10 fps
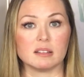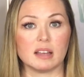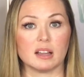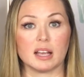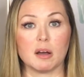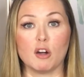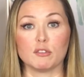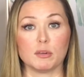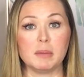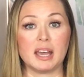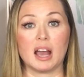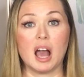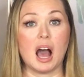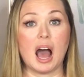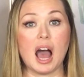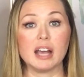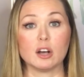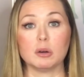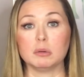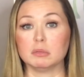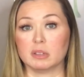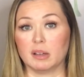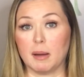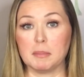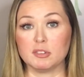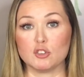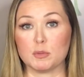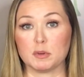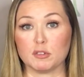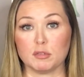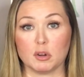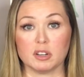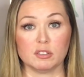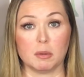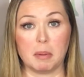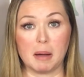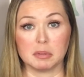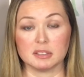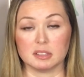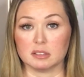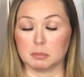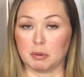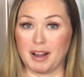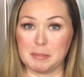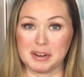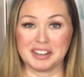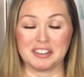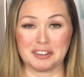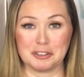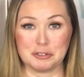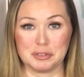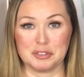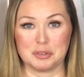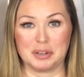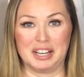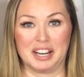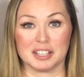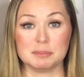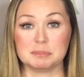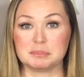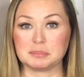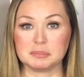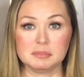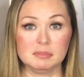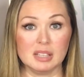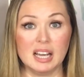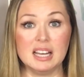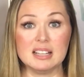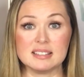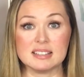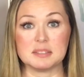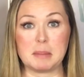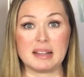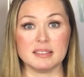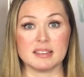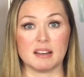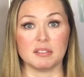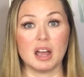Say, for me, I'm in Jupiter, Florida, so Publix is a primary grocery store here, and it's expensive.